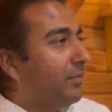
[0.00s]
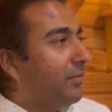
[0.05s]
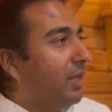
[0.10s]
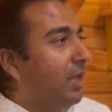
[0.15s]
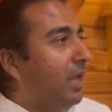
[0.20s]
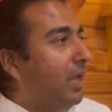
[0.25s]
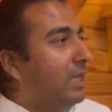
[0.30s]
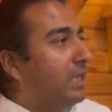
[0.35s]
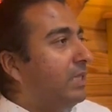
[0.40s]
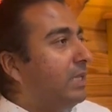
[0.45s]

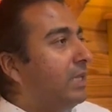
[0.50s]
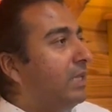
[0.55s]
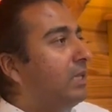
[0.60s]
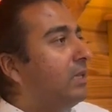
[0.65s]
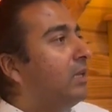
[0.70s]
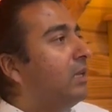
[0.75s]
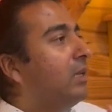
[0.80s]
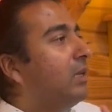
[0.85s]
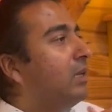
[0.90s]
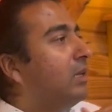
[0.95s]
and then
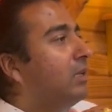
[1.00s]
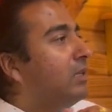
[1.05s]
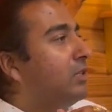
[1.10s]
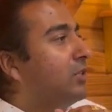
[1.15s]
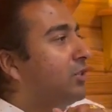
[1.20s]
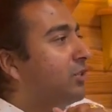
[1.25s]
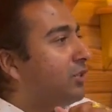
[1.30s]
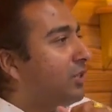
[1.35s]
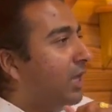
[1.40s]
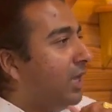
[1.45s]

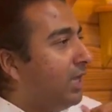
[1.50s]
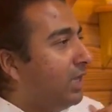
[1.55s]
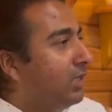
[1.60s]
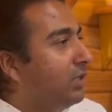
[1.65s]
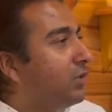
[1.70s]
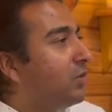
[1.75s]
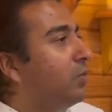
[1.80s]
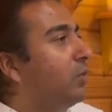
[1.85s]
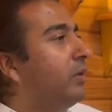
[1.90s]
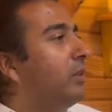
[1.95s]

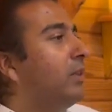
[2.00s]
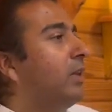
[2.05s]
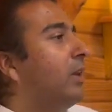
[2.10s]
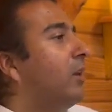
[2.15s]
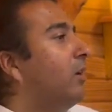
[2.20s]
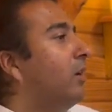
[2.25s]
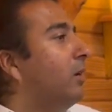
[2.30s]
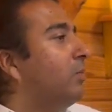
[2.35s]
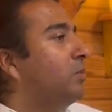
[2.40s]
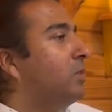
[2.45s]
stays with that
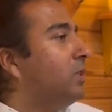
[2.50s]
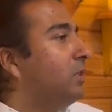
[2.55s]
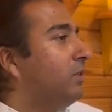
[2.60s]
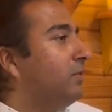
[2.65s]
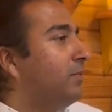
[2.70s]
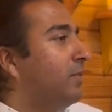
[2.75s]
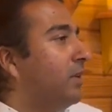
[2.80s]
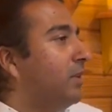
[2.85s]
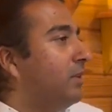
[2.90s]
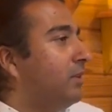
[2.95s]
object
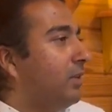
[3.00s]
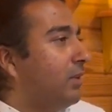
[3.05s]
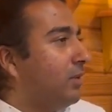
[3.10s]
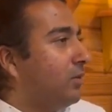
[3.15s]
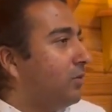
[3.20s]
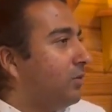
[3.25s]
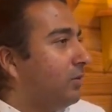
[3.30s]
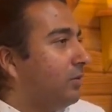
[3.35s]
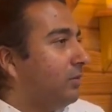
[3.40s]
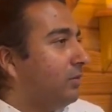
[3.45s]
of
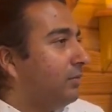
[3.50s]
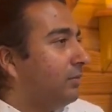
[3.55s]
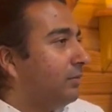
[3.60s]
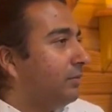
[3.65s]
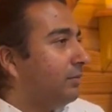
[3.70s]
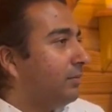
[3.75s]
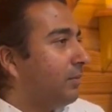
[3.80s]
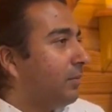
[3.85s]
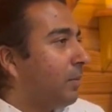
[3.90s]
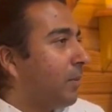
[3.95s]
meditation.
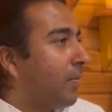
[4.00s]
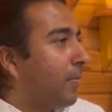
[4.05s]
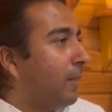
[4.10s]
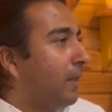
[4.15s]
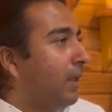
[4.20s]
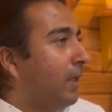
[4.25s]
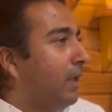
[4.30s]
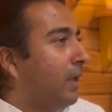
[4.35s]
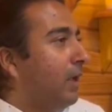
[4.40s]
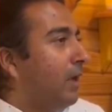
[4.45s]

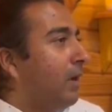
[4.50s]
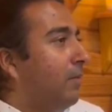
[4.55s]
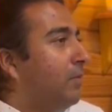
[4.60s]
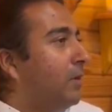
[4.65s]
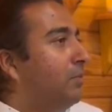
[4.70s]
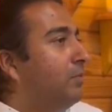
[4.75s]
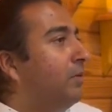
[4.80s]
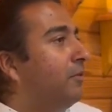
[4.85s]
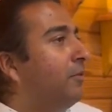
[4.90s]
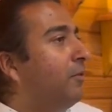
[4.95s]

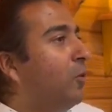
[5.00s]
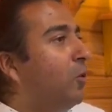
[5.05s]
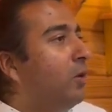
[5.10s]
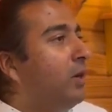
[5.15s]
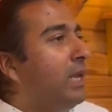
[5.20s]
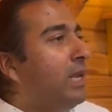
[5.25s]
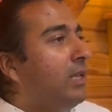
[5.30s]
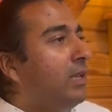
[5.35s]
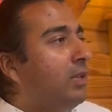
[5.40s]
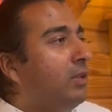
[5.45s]
But before
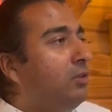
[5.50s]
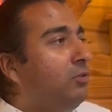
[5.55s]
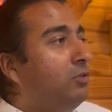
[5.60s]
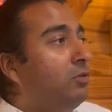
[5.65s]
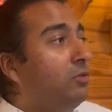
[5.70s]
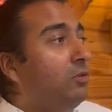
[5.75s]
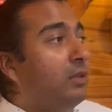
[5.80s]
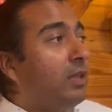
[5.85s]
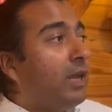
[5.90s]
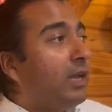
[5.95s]
it can
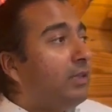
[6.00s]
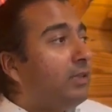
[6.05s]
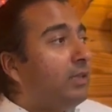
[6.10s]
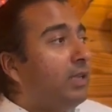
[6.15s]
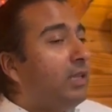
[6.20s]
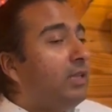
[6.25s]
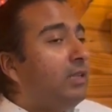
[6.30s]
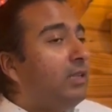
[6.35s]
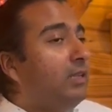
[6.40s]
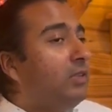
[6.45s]
do that,
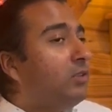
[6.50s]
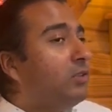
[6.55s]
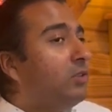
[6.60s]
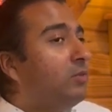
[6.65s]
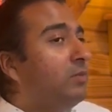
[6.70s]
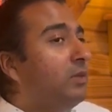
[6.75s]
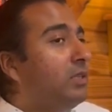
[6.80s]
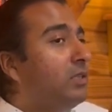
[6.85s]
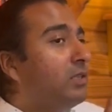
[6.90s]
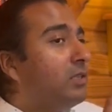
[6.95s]
it needs to
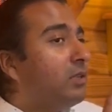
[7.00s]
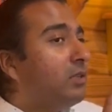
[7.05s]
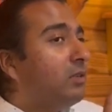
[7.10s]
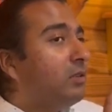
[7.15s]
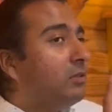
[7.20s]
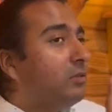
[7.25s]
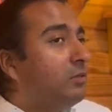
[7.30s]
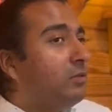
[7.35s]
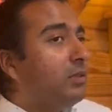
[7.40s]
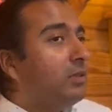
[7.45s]
be
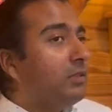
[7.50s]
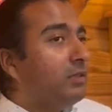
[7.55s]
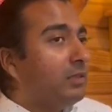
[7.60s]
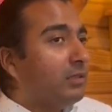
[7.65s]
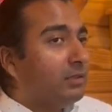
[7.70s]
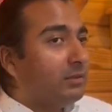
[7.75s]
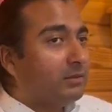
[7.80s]
secluded